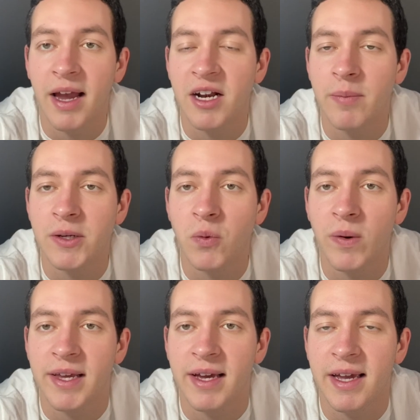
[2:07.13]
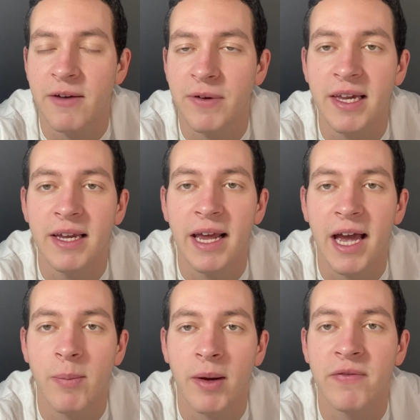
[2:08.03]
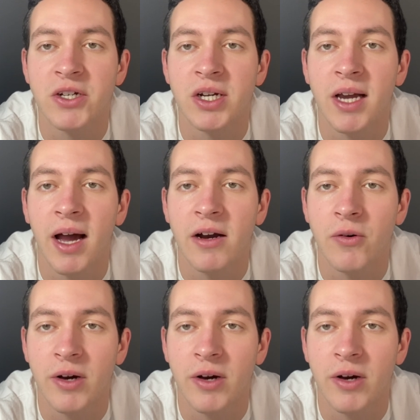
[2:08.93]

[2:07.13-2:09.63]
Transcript: At number 20, I have Ian Happ of the Chicago